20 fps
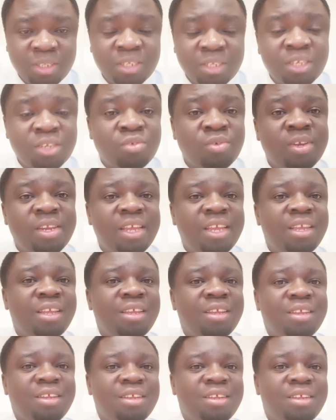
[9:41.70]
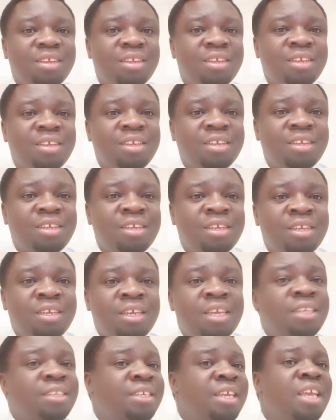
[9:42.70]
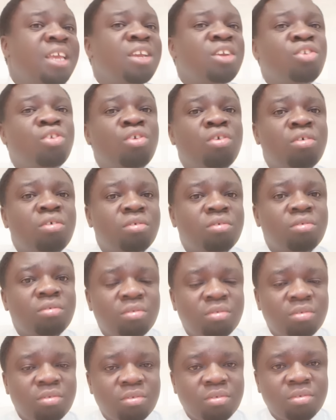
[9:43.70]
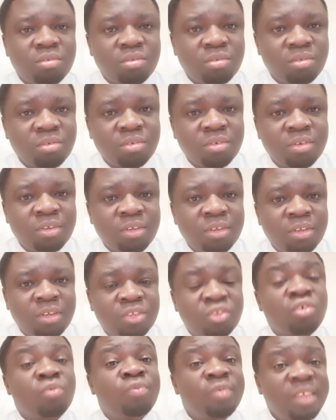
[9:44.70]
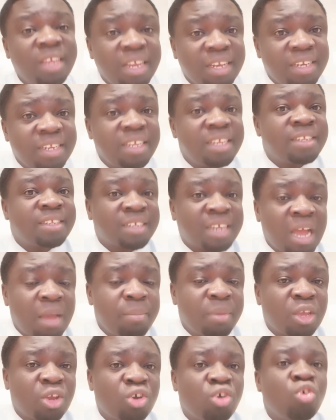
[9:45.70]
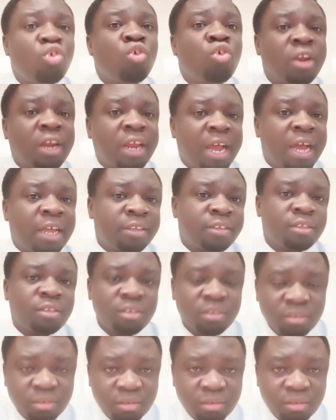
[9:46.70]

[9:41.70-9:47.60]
Today, he's saying no. So VAT is coming on gas.